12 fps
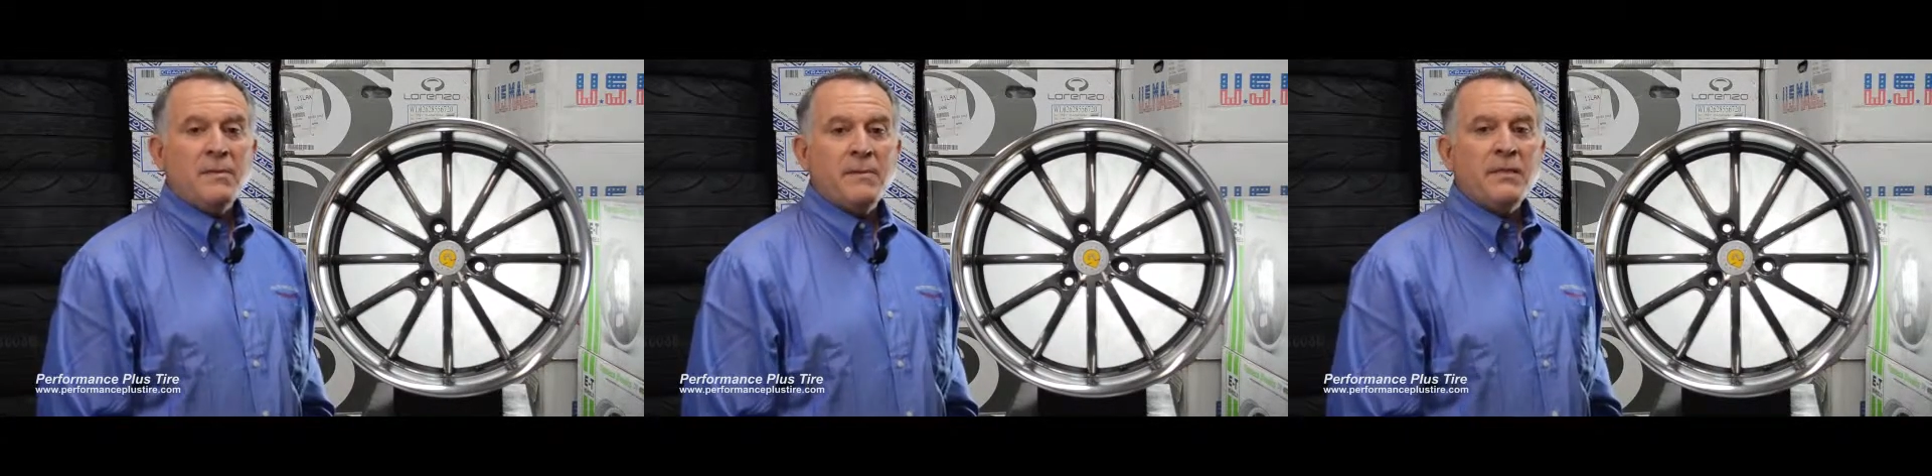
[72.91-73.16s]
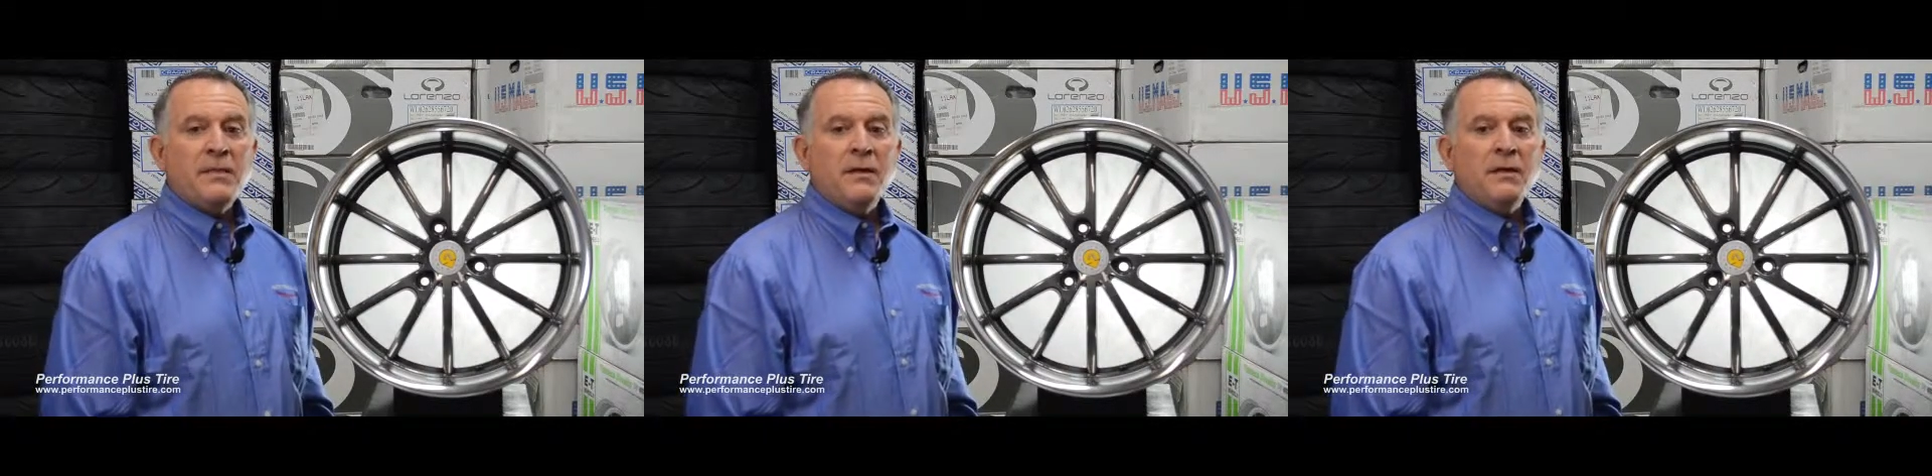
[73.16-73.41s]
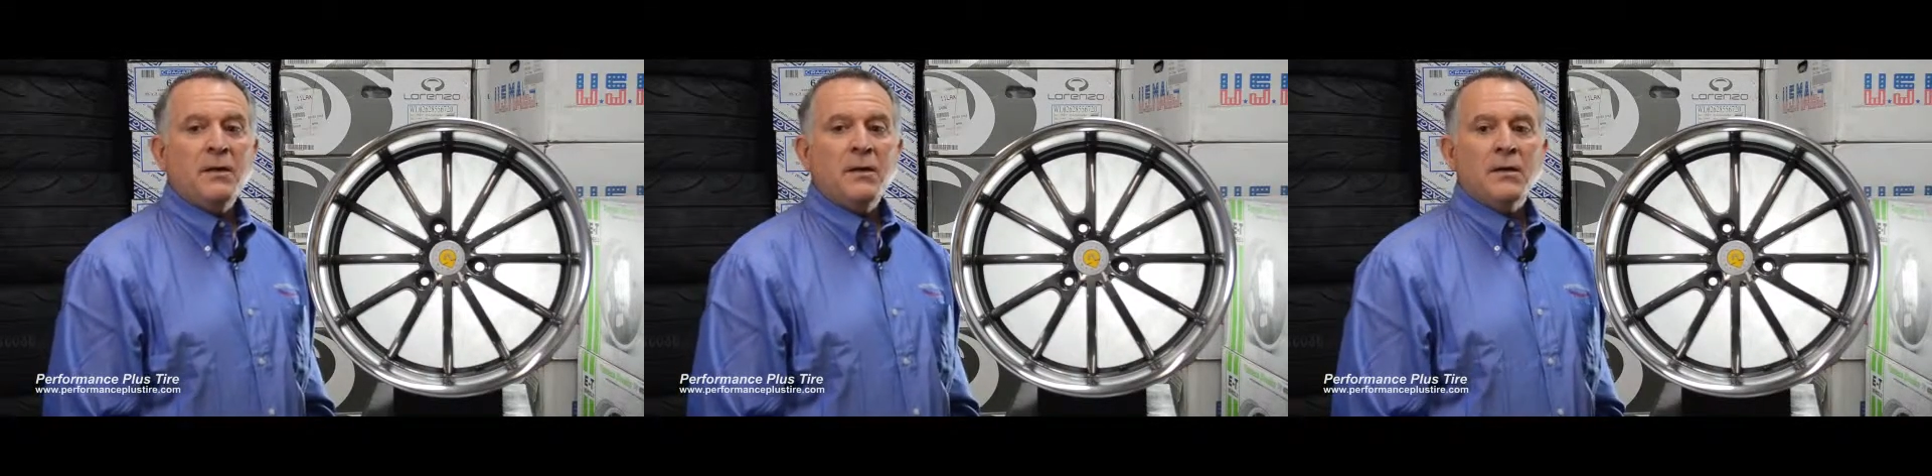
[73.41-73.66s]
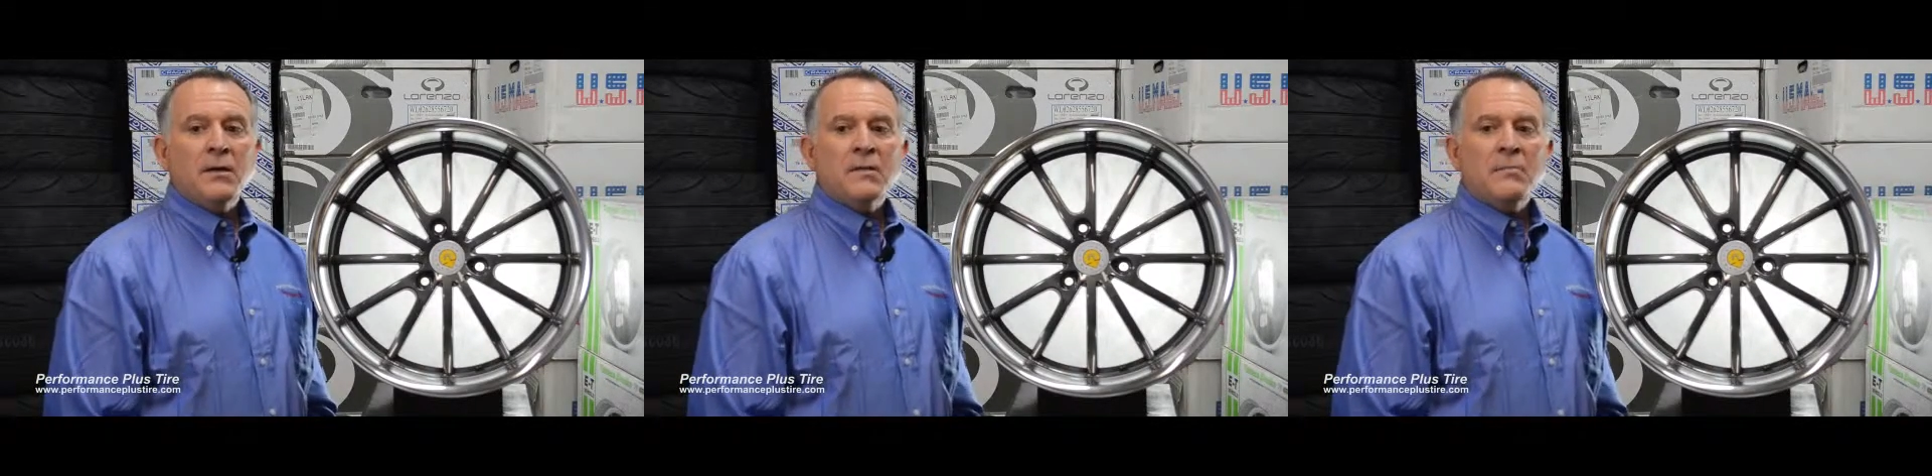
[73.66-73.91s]
especially on
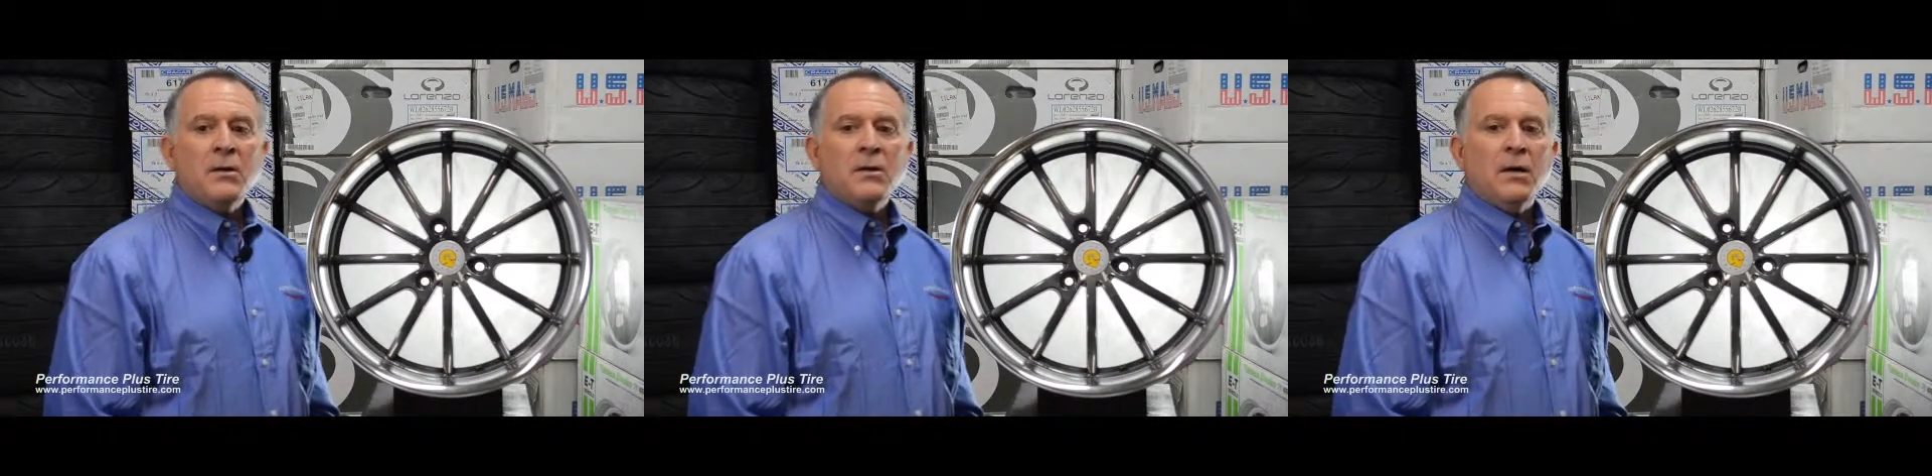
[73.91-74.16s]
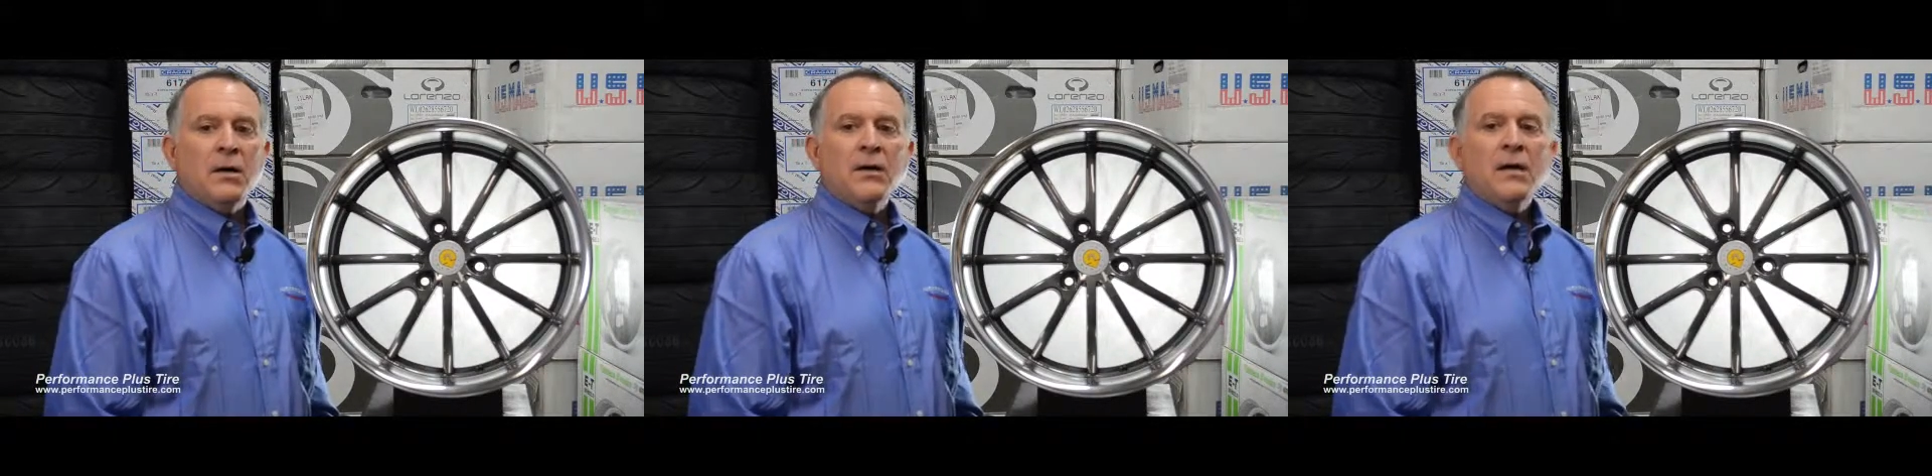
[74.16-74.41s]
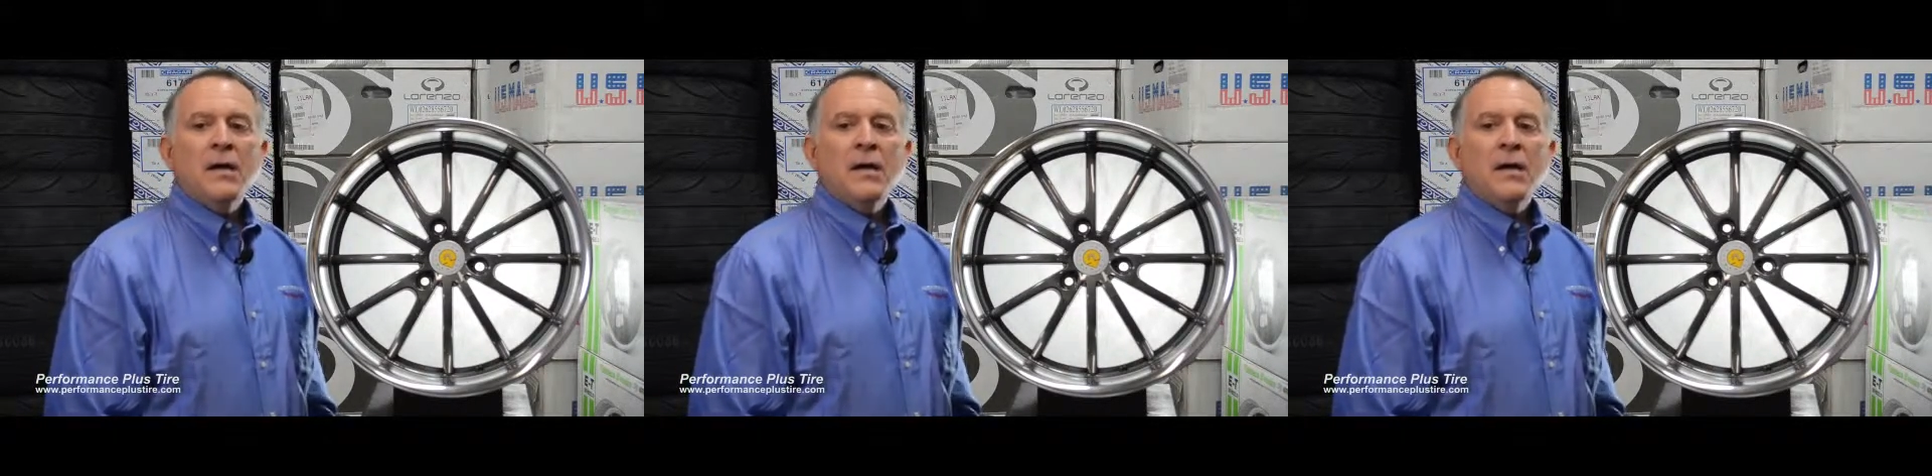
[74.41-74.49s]
a smart car.